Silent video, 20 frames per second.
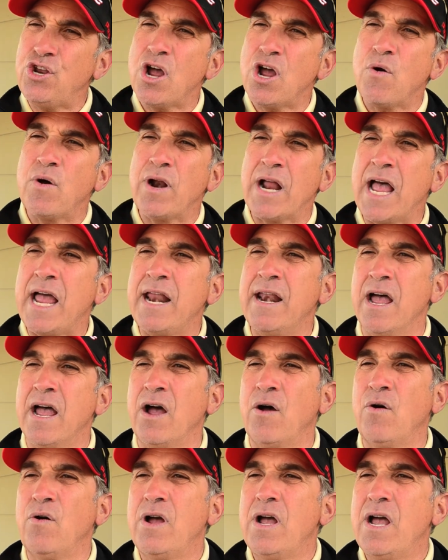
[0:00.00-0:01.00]
know and I
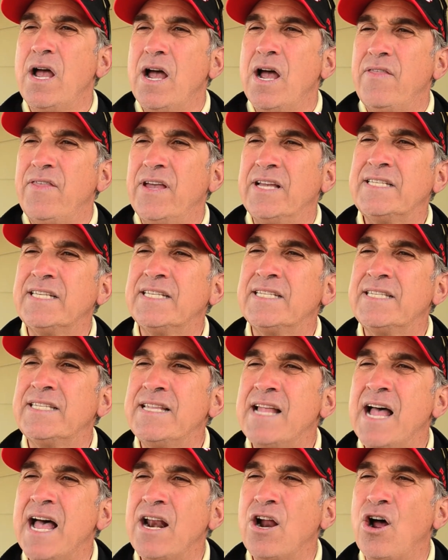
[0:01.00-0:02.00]
know, this is
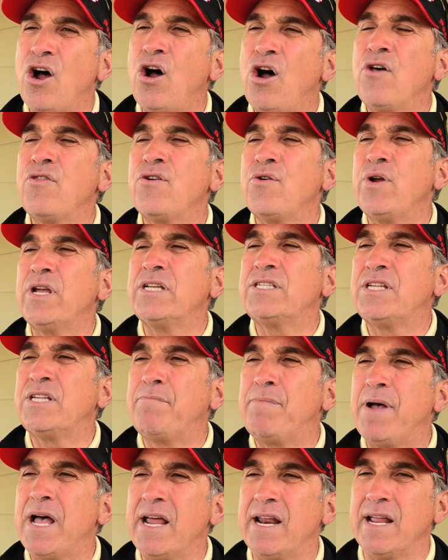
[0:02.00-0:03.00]
not all there is to
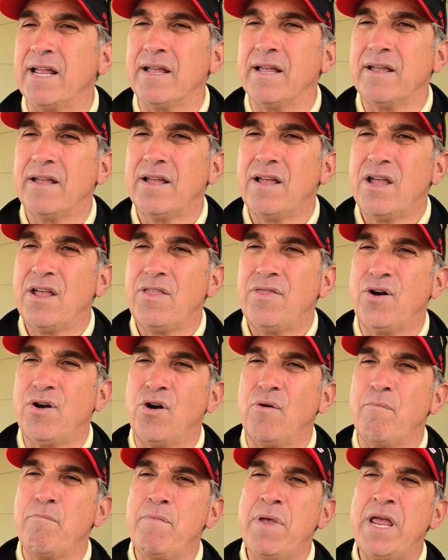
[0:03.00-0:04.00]
putting. There
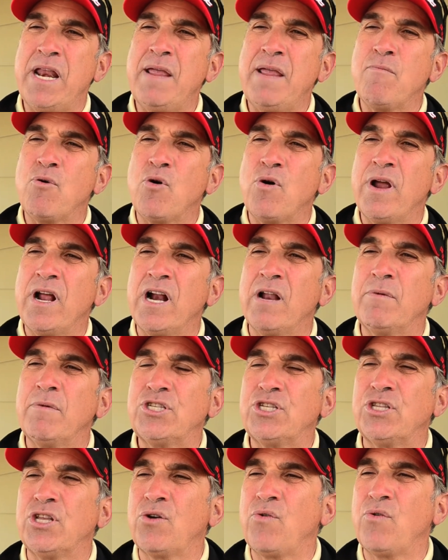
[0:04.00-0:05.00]
are many more
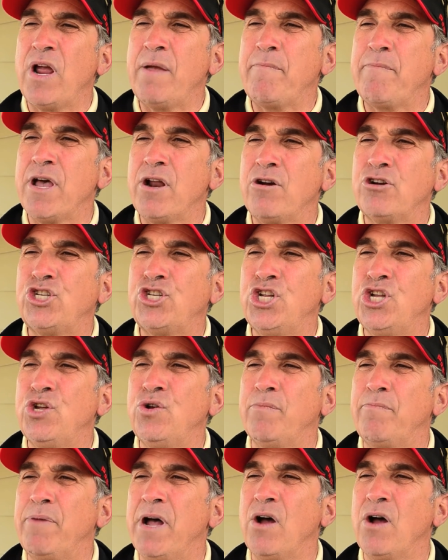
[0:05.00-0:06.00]
elements of the great putters do
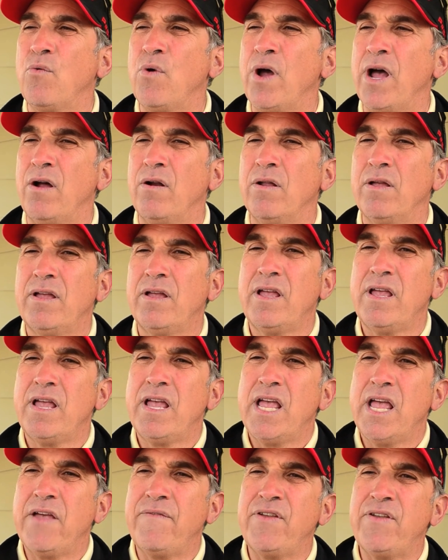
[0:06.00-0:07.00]
to putt well.
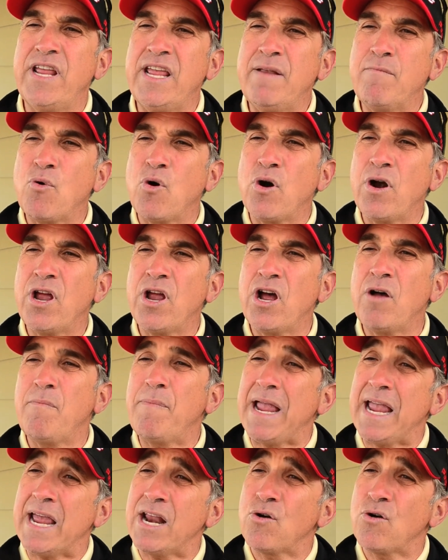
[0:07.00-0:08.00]
If you need more help
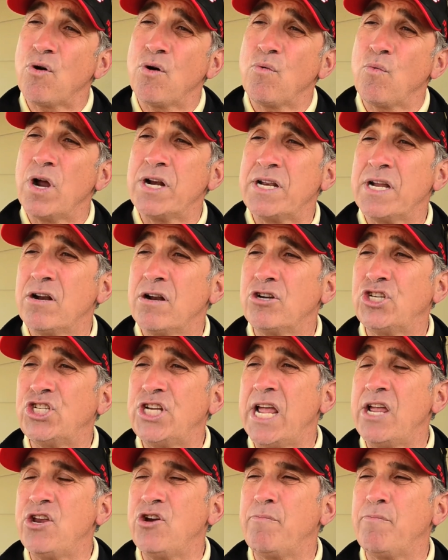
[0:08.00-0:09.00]
and or want to
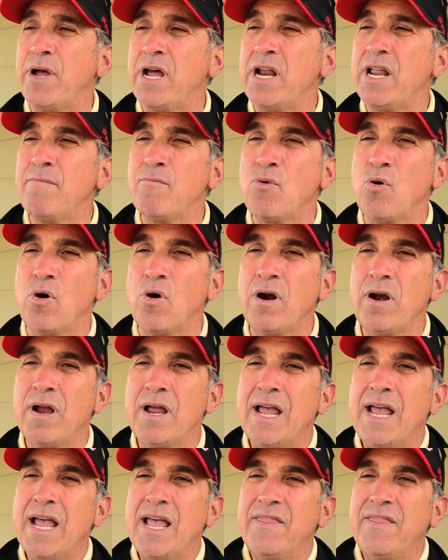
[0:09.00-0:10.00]
understand your putting more,
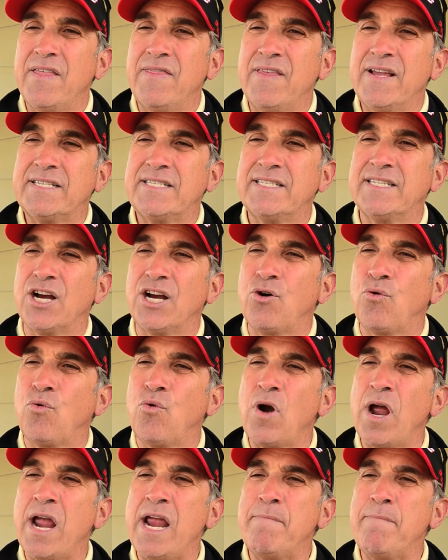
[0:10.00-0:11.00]
then this is a
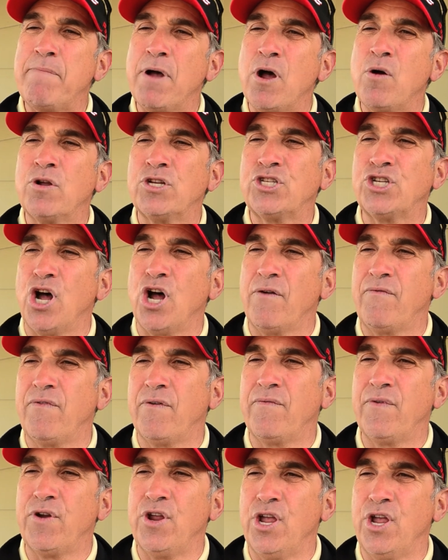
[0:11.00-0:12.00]
great bonus offer
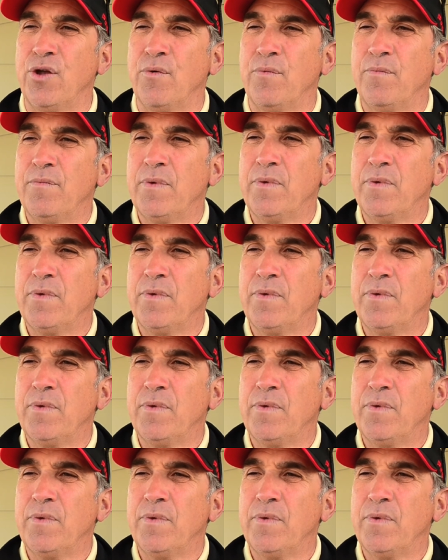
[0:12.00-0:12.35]
for you.